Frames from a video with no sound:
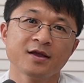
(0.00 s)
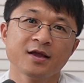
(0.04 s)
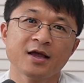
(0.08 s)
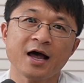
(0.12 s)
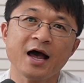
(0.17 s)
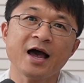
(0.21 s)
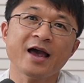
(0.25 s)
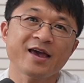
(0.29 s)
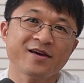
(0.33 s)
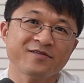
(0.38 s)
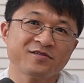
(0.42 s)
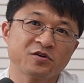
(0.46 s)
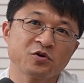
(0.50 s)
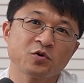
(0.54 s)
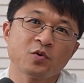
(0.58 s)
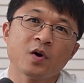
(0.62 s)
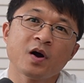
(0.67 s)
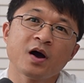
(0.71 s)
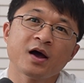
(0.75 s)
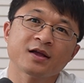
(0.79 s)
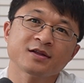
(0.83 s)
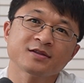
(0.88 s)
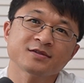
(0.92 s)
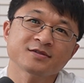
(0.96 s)
Hi
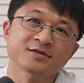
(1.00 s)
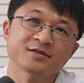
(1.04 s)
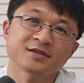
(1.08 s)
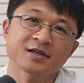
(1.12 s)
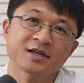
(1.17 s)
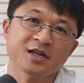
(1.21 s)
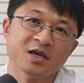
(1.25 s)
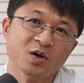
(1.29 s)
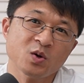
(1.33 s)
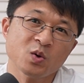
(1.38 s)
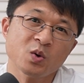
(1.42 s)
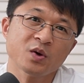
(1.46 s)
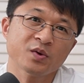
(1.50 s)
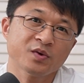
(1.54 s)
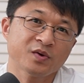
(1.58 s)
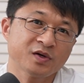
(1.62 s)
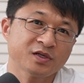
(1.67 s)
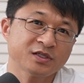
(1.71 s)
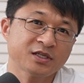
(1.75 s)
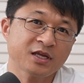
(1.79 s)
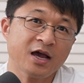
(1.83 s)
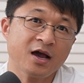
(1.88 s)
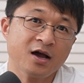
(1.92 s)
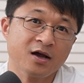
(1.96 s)
everyone, today we
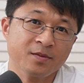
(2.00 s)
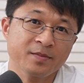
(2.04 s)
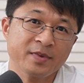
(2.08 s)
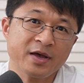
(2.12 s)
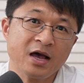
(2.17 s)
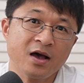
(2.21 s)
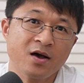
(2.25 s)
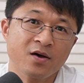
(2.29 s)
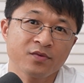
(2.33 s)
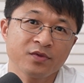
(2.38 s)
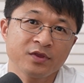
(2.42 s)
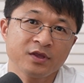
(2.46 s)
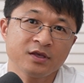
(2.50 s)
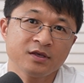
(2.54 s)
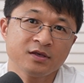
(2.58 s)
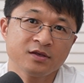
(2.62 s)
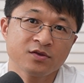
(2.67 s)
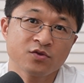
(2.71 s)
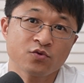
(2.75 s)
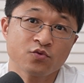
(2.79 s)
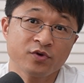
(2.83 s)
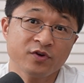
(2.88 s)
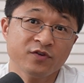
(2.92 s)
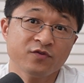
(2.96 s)
will talk about the
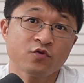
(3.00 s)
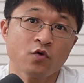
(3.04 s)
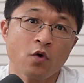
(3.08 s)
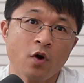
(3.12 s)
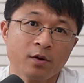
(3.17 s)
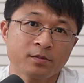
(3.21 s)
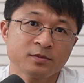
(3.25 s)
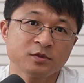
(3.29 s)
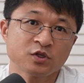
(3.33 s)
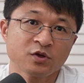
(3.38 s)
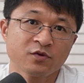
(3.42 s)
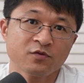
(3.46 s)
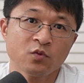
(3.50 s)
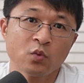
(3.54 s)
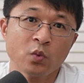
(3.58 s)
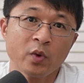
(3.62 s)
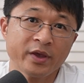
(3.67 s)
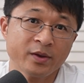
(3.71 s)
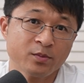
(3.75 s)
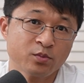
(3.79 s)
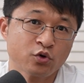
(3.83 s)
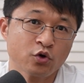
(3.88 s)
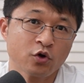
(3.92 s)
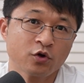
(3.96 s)
three forms of
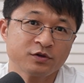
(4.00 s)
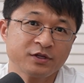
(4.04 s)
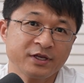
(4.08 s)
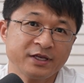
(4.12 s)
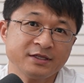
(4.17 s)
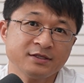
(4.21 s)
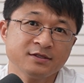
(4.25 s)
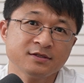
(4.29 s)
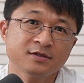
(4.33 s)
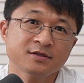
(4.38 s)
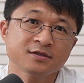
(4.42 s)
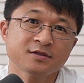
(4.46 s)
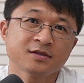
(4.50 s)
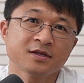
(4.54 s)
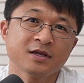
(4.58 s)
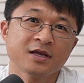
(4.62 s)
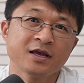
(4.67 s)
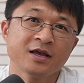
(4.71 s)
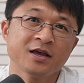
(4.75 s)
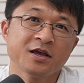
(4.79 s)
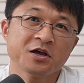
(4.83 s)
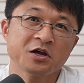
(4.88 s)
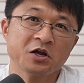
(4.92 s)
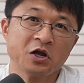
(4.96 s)
whey proteins:
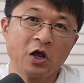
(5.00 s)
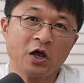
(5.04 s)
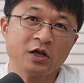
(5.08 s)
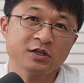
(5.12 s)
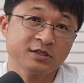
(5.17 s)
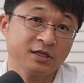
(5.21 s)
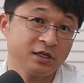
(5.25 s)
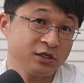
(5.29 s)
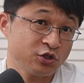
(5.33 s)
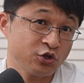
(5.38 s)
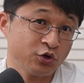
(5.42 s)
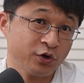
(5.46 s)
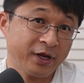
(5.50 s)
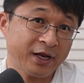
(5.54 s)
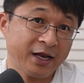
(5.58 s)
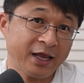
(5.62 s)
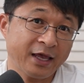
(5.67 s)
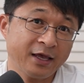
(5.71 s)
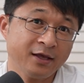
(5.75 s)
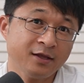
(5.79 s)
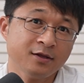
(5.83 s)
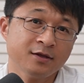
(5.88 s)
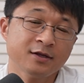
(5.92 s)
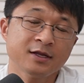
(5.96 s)

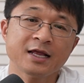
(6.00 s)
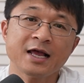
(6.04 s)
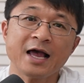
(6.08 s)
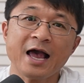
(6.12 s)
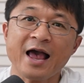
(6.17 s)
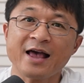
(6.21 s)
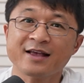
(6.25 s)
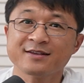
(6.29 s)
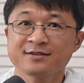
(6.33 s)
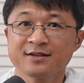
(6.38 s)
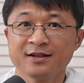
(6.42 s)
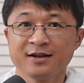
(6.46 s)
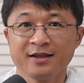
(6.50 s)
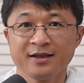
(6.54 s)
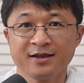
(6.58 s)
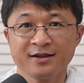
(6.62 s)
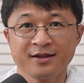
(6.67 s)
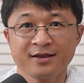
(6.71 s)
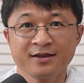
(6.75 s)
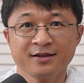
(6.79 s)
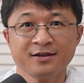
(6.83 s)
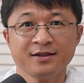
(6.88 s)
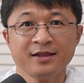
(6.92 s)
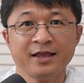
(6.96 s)
concentrated,
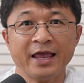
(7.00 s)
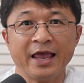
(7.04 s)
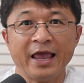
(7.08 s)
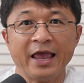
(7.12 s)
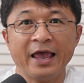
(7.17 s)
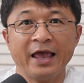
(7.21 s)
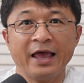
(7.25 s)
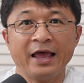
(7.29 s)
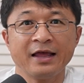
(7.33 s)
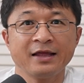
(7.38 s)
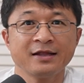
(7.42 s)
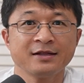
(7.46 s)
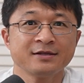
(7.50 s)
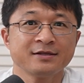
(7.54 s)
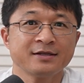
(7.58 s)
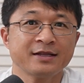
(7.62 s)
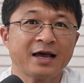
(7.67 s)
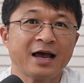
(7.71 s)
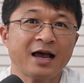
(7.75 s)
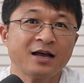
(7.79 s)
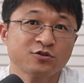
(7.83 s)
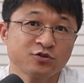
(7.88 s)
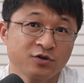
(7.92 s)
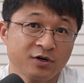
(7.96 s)
acylated, and
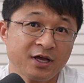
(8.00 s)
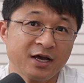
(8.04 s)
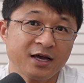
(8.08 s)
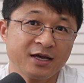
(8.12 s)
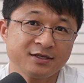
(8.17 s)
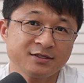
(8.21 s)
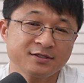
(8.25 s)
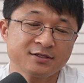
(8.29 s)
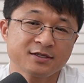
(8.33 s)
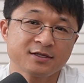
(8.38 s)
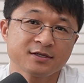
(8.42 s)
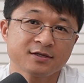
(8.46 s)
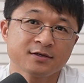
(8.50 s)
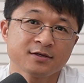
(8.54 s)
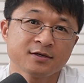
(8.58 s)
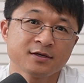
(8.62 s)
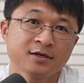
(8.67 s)
hydrolyzed.